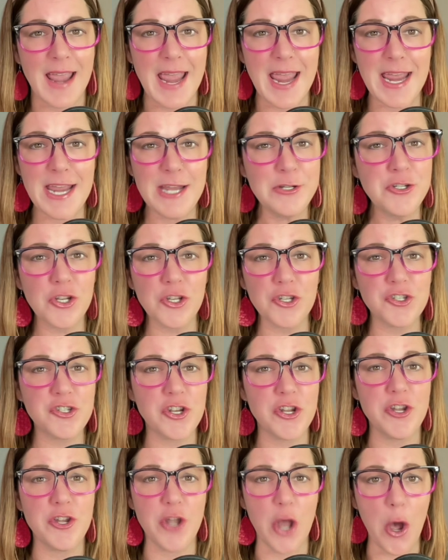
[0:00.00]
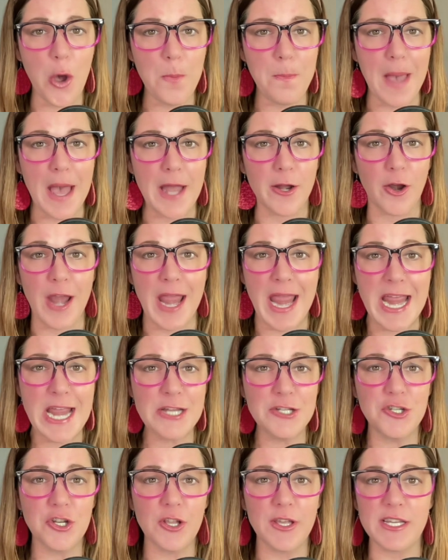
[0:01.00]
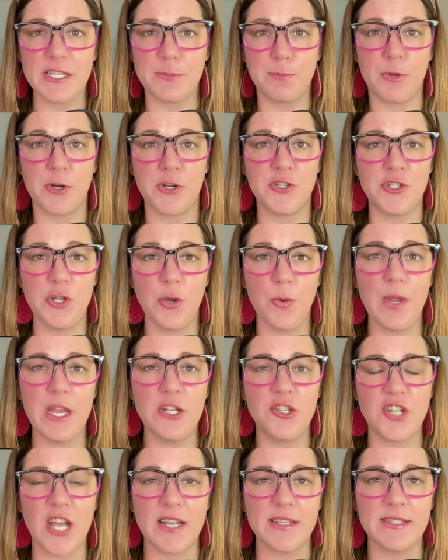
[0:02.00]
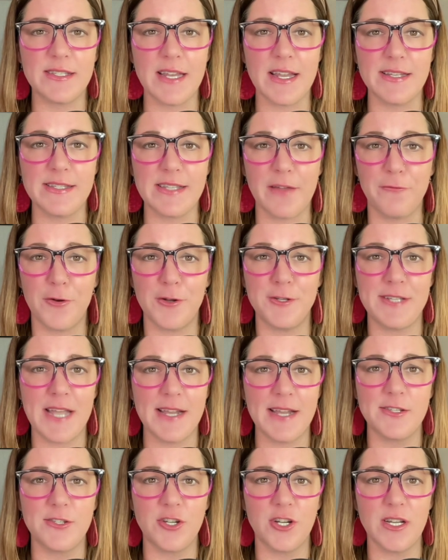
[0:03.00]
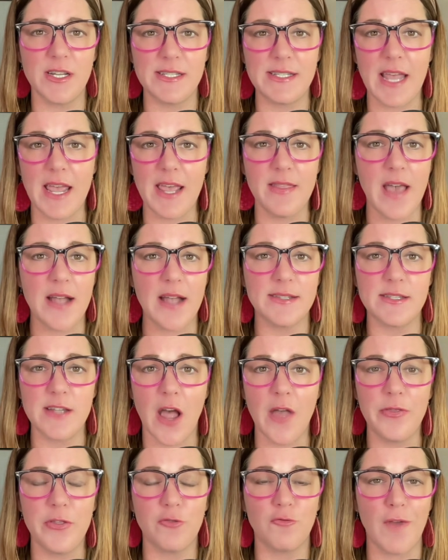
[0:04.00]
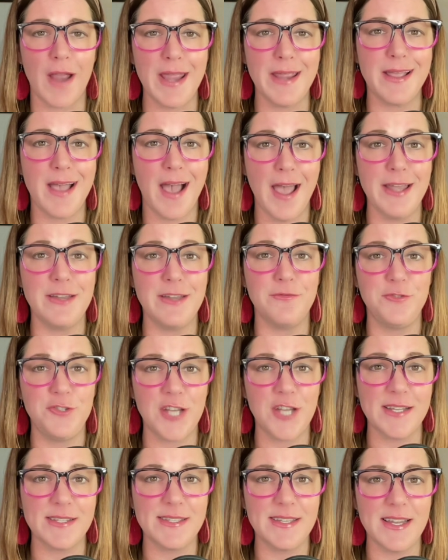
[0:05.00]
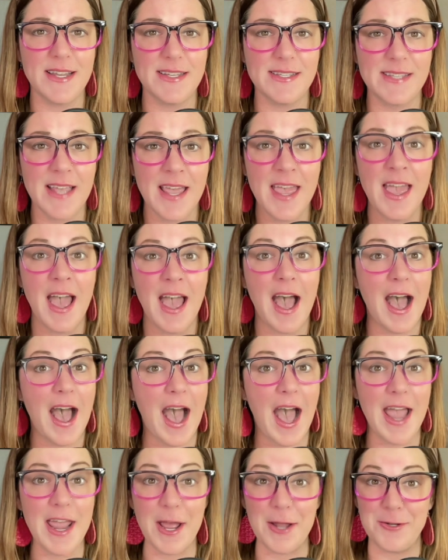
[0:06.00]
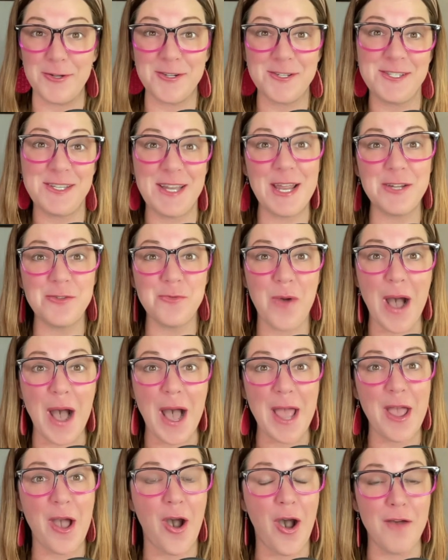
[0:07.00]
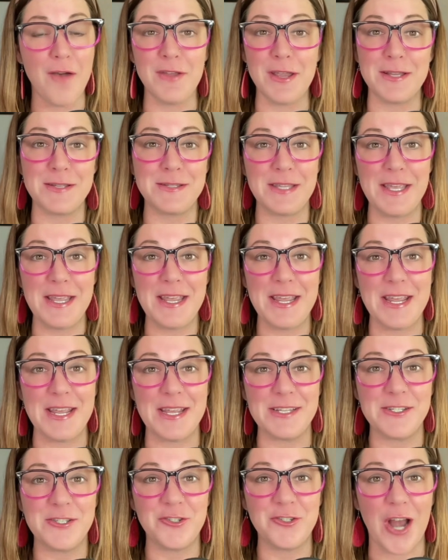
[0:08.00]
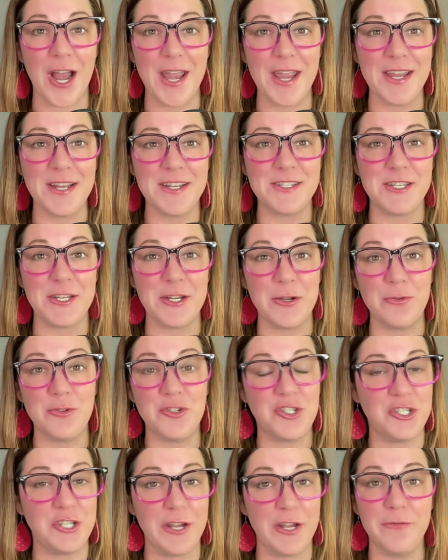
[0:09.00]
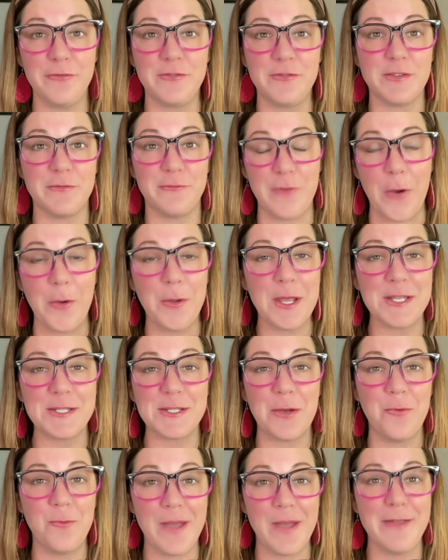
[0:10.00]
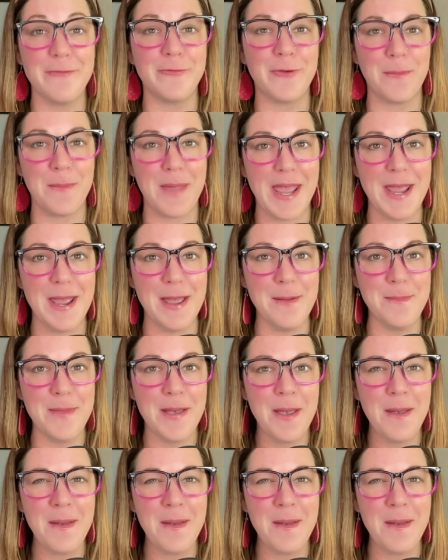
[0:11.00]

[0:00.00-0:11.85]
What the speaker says: Angel should know better. Angel is pursuing justice. And for Dexter to say that's not the right kind of justice, I understand why. Obviously, he is trying to shift focus away from him.